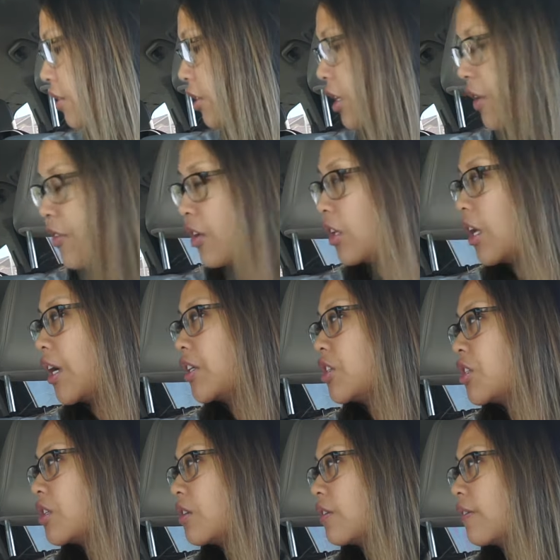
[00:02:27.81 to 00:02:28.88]
You have your lunch?
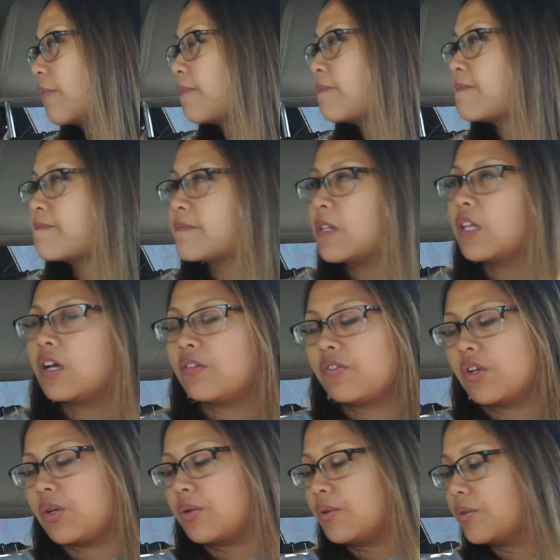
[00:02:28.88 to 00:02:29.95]
Yeah. Love
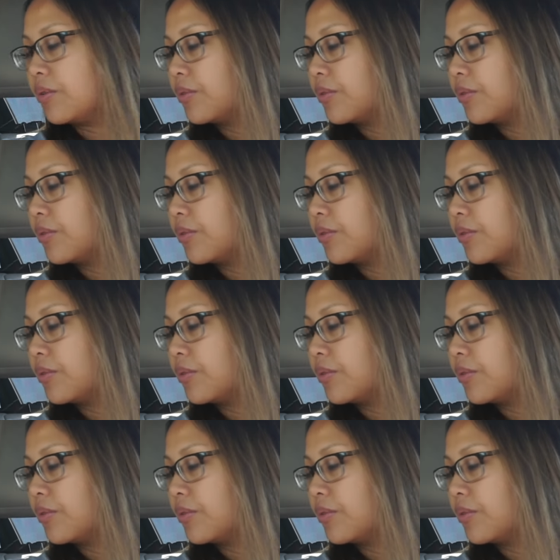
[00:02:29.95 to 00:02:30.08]
you.